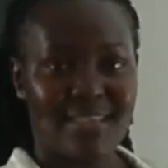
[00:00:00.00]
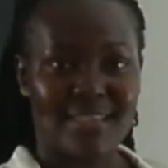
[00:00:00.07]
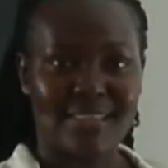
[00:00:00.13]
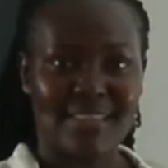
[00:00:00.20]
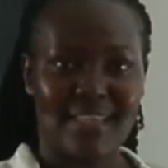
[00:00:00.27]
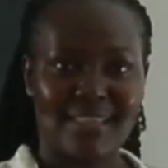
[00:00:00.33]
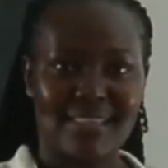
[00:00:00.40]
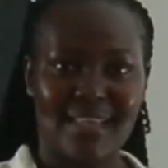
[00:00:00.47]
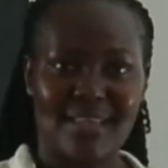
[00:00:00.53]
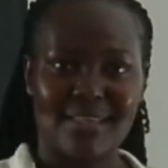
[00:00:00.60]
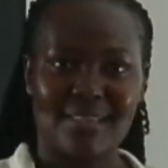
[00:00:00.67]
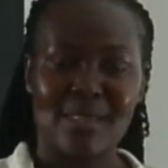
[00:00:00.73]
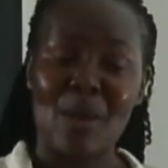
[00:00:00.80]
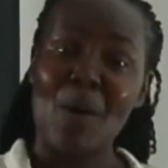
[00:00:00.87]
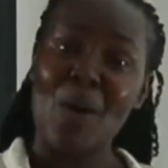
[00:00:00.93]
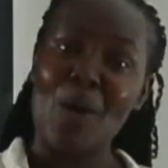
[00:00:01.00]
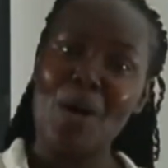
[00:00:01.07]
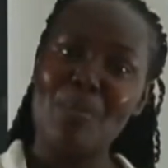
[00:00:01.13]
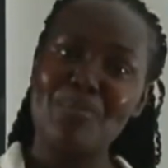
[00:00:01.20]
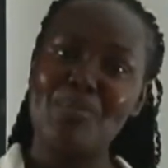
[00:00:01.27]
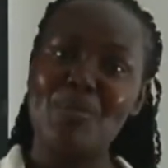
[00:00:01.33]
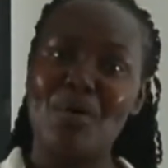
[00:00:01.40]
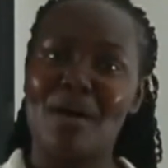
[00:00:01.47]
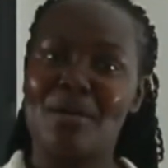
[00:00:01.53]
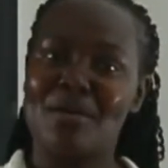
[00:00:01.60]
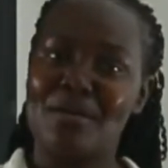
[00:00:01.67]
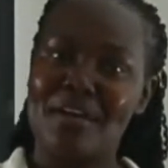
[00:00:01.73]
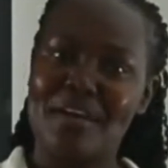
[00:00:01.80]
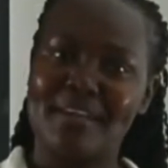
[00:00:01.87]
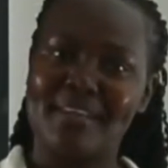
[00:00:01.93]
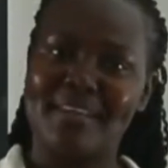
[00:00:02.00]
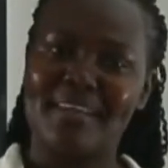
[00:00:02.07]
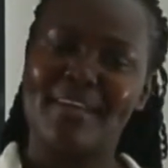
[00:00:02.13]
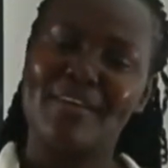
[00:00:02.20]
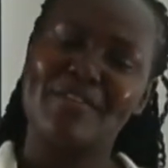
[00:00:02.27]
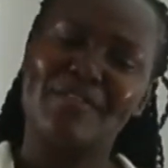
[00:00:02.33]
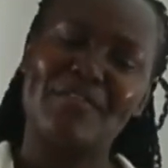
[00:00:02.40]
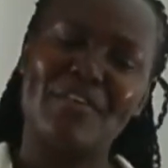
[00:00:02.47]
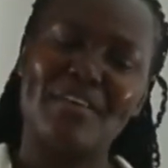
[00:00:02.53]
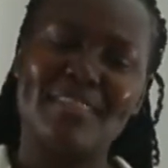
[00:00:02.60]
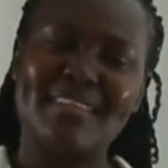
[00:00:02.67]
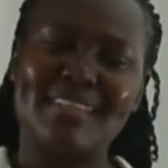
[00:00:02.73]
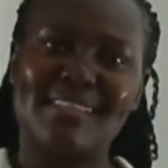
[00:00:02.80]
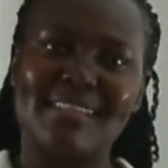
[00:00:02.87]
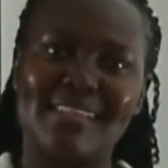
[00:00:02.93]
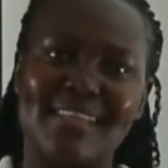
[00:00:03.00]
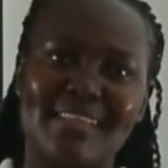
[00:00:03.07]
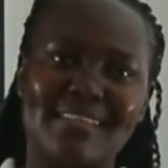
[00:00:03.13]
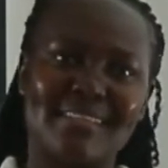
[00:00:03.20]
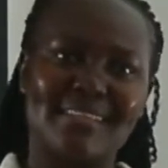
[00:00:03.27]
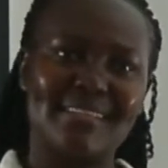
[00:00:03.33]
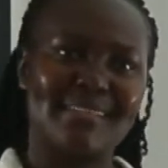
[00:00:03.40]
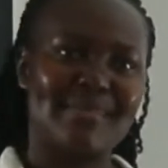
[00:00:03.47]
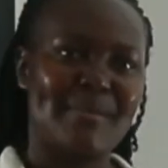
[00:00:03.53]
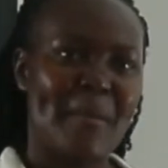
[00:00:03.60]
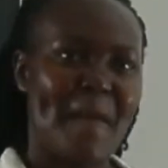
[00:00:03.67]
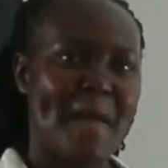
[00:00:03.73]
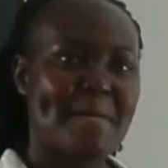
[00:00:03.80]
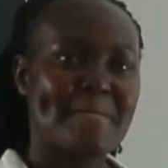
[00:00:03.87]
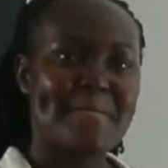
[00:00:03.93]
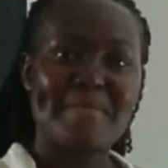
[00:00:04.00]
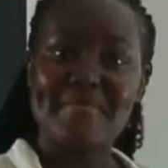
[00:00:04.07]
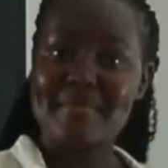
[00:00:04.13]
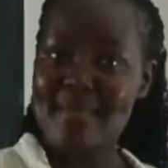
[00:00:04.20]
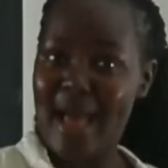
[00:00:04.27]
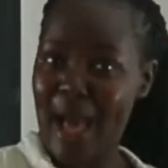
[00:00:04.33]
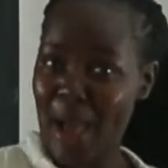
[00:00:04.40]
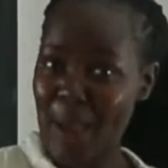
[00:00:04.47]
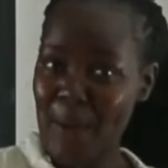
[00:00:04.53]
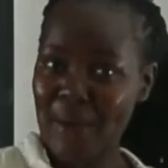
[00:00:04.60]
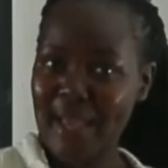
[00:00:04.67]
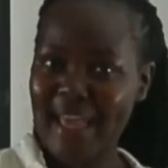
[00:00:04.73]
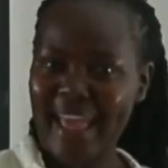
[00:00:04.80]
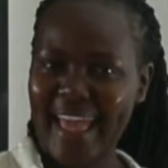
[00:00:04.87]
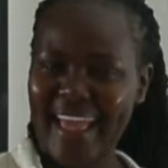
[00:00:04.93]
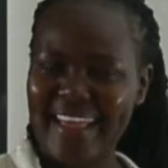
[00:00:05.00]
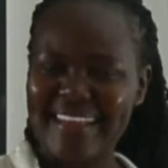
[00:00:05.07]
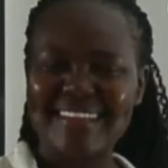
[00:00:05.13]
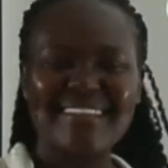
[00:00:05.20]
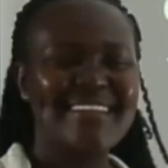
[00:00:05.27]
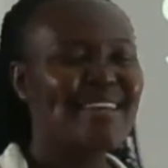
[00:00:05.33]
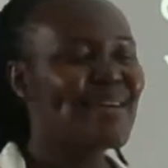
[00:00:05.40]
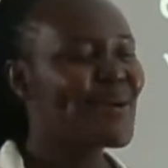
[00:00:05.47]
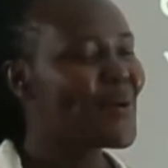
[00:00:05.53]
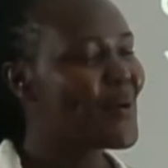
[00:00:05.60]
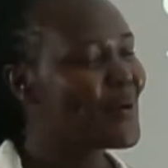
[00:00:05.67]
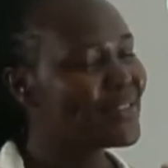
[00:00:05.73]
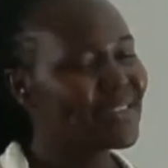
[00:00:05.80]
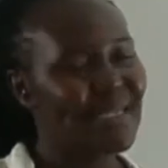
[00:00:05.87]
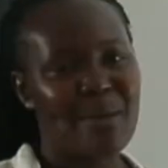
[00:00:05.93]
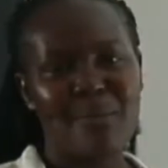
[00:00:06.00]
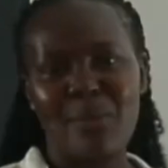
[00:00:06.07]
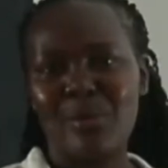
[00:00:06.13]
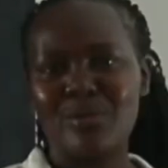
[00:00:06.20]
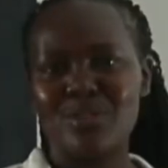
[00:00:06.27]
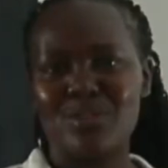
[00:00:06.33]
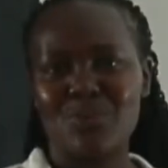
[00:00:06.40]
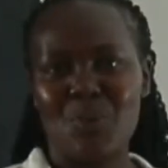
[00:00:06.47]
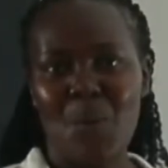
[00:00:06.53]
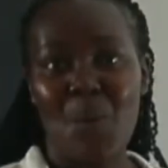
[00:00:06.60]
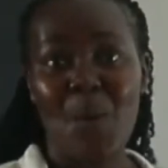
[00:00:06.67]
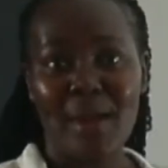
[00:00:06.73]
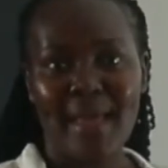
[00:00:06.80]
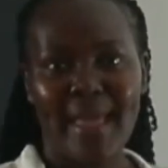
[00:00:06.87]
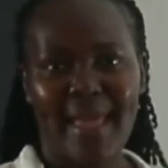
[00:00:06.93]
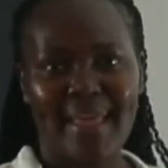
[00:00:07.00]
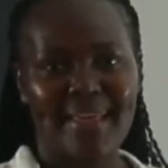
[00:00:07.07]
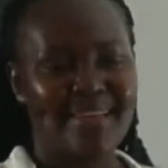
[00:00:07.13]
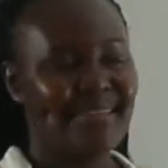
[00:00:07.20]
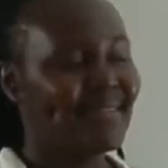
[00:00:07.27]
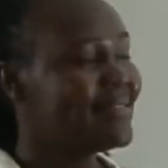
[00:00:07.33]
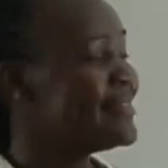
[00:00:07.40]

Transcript: exercise. Hope you are ready for this lesson. Are you okay? Because I'm also okay.